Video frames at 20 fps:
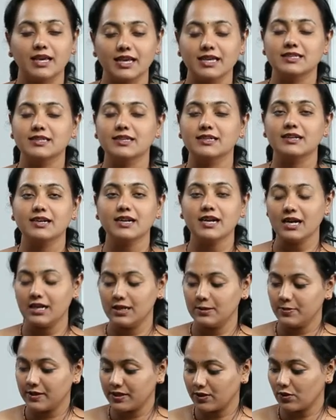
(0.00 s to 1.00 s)
etc.
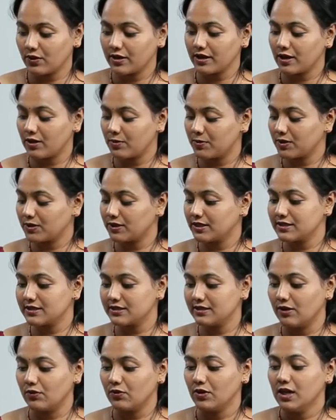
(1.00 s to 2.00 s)
I'll be talking about
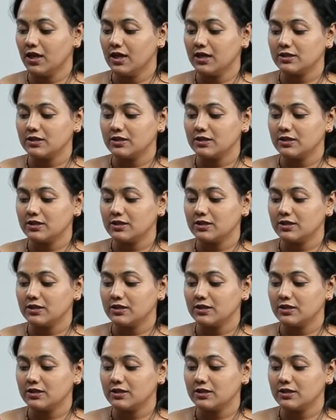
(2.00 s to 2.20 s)
this now.